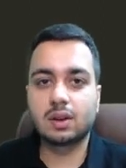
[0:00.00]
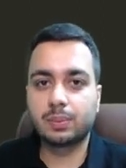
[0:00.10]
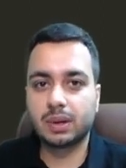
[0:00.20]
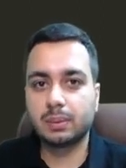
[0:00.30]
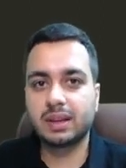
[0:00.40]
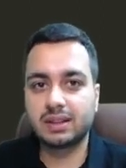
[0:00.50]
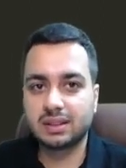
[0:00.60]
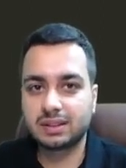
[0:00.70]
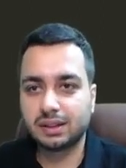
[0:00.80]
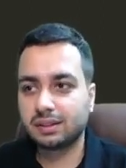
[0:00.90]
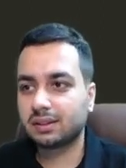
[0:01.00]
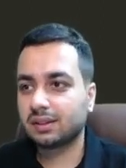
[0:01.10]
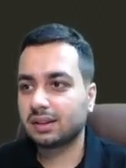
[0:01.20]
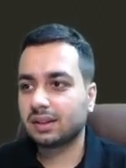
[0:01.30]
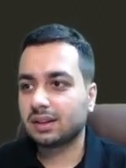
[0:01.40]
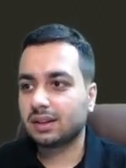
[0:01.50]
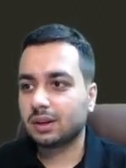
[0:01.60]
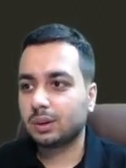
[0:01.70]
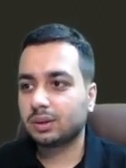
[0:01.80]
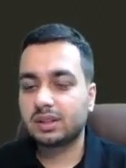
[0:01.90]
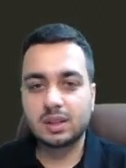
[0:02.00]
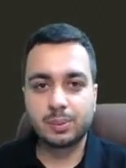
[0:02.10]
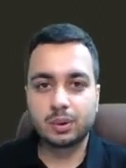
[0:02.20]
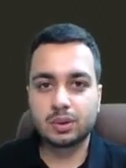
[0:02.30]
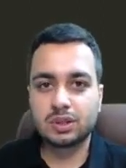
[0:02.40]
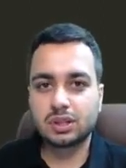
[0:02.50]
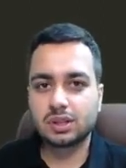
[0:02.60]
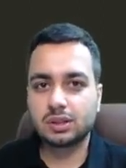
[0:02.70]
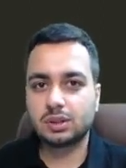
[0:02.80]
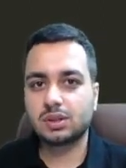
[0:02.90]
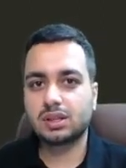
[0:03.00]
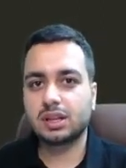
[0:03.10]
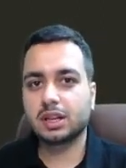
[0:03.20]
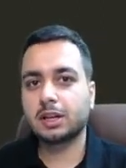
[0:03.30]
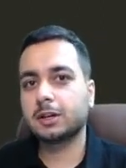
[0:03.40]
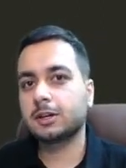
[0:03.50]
optimizations to this approach using